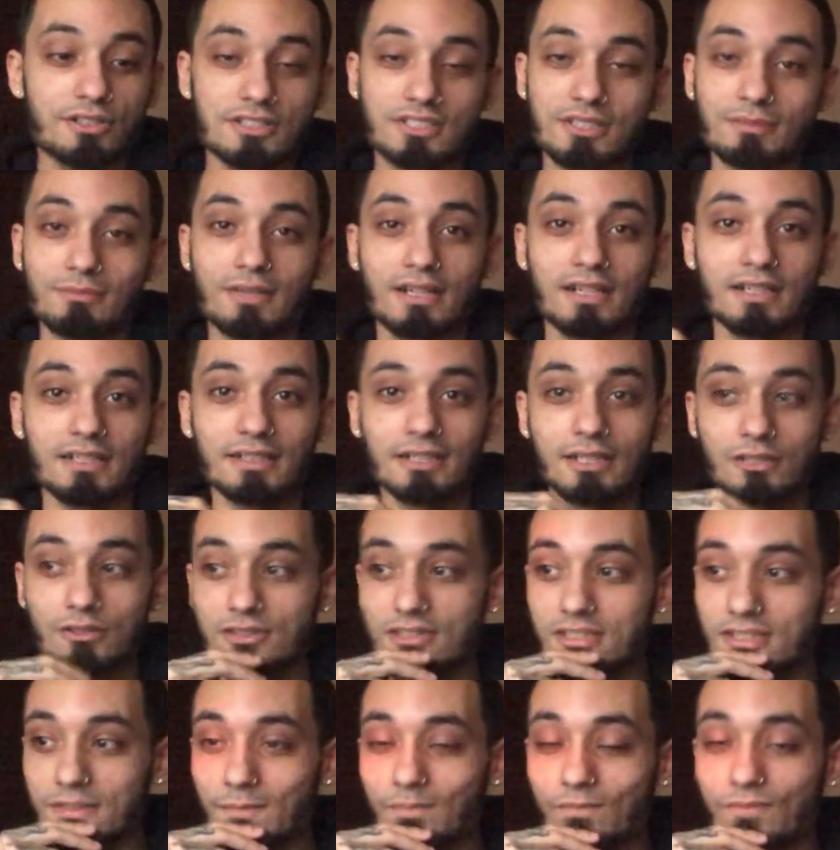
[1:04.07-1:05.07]
or somebody
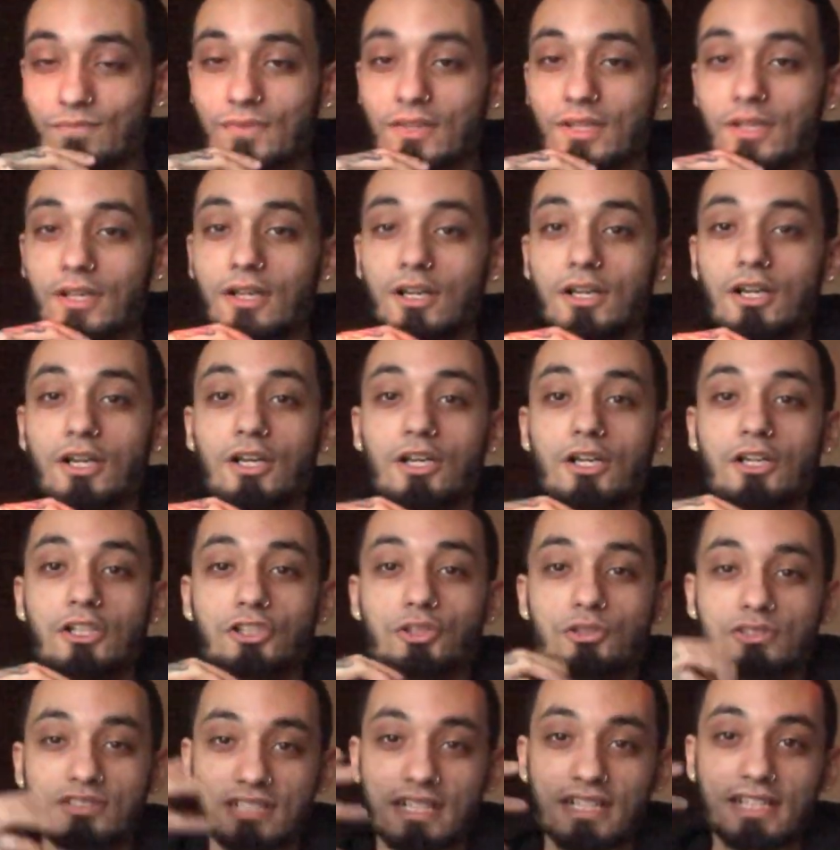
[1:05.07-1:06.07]
else,
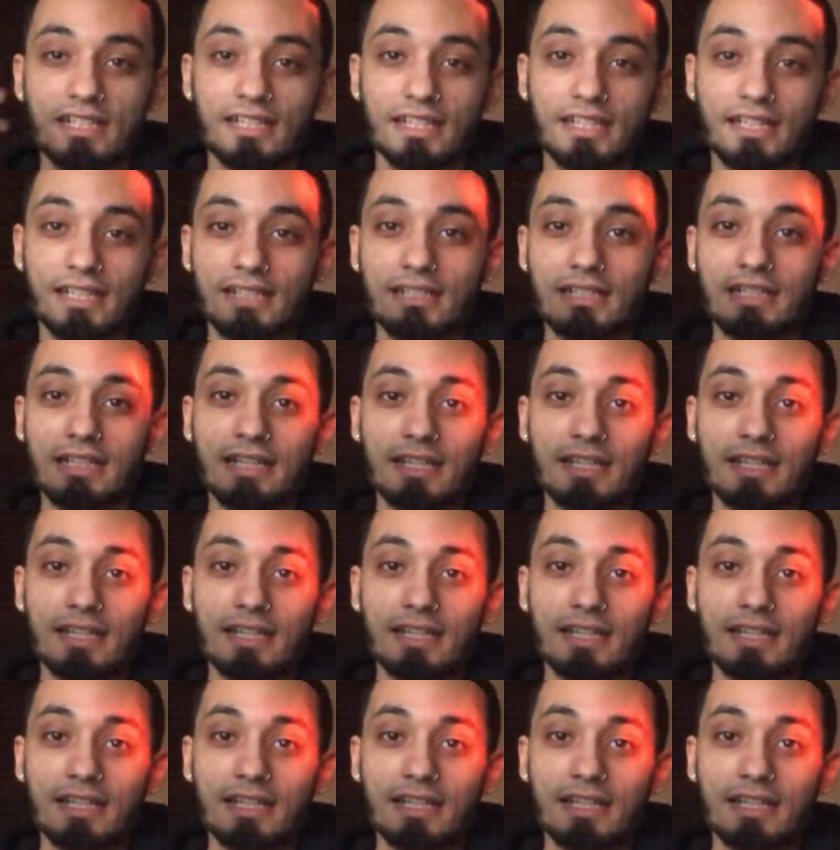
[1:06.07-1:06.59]
you take it